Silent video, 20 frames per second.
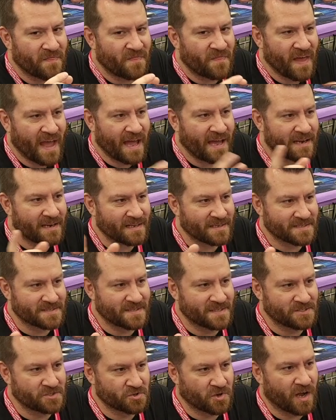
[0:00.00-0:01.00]
that is
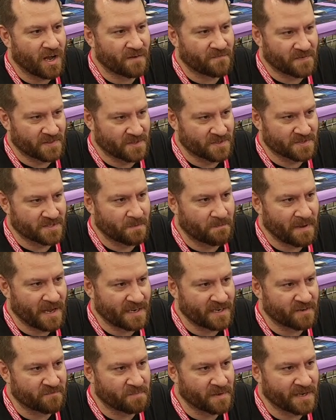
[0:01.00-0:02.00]
the draw for those
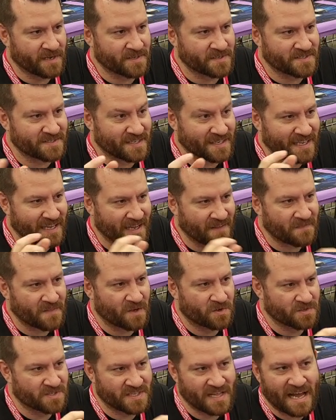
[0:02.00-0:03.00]
competitive players to get
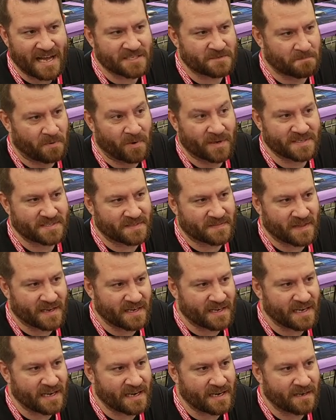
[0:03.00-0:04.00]
those last points that they
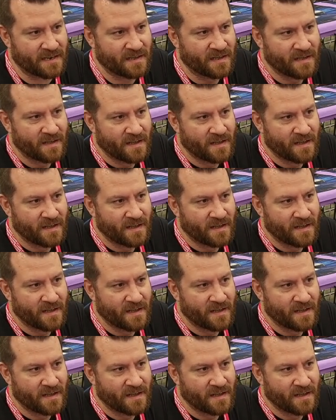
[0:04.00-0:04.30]
need,